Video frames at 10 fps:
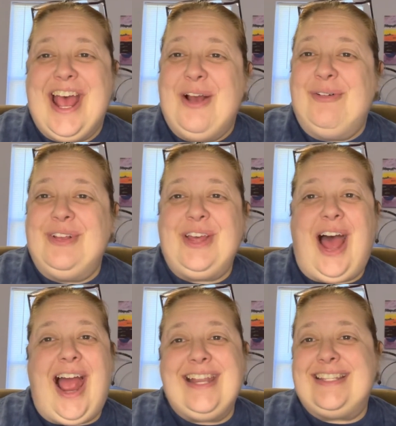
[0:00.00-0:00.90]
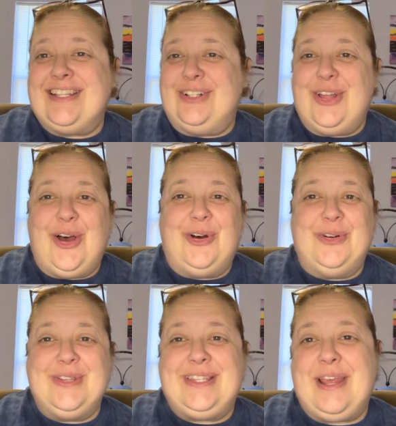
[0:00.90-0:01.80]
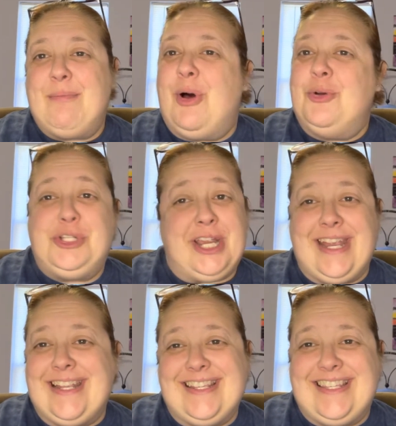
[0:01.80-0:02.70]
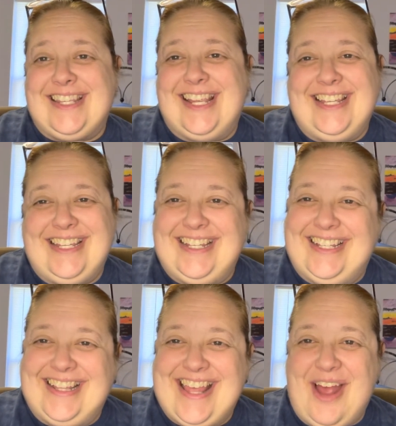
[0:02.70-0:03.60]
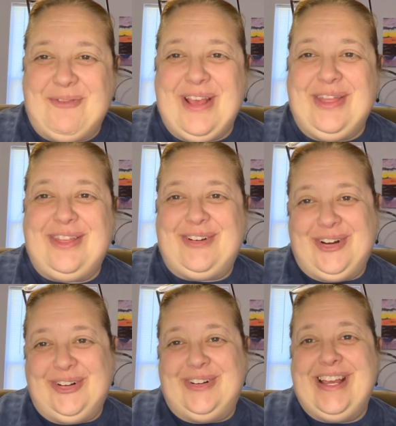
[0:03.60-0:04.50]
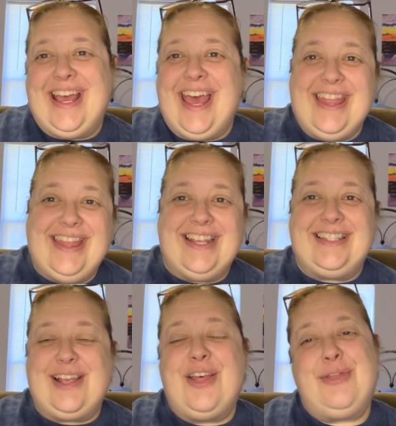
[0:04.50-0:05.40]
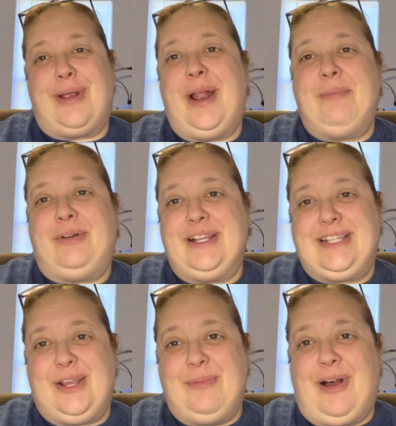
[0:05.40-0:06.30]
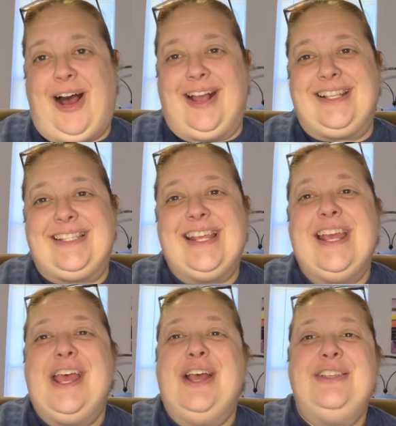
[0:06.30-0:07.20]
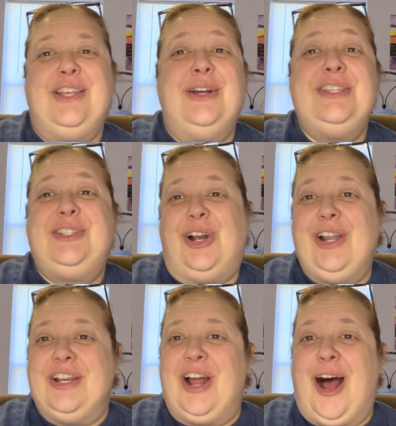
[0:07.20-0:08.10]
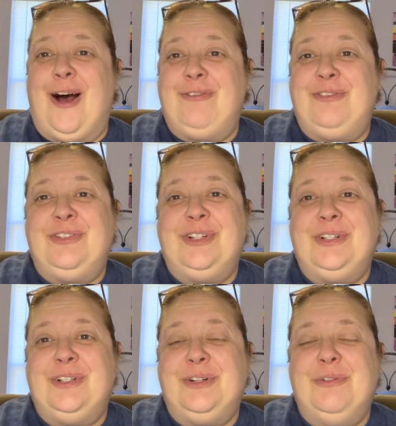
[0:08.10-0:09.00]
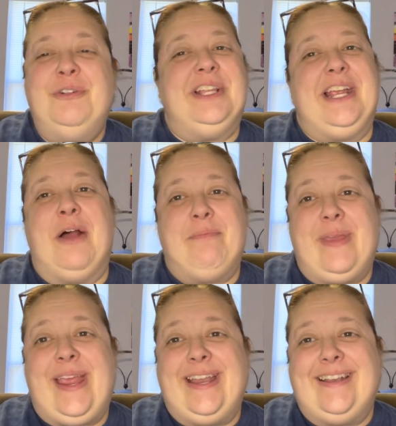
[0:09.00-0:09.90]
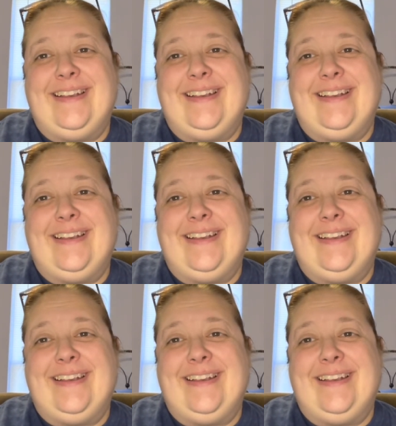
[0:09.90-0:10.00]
were the highs and the lows, the emotions that went through this ThredUP rescue box. So it started off really upbeat.